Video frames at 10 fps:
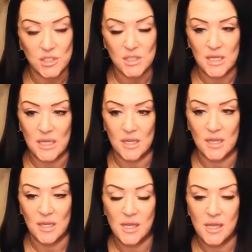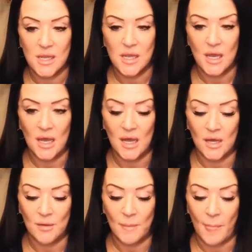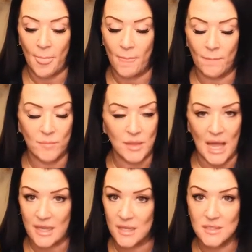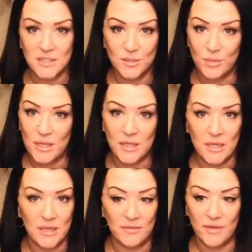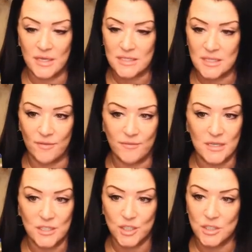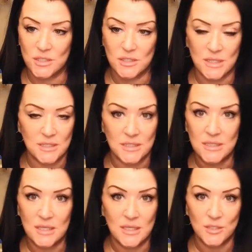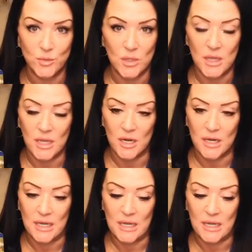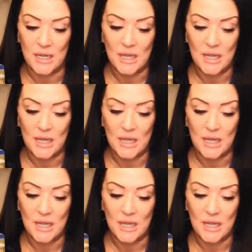king, lacking in stability, very selfish, doesn't see things with clarity,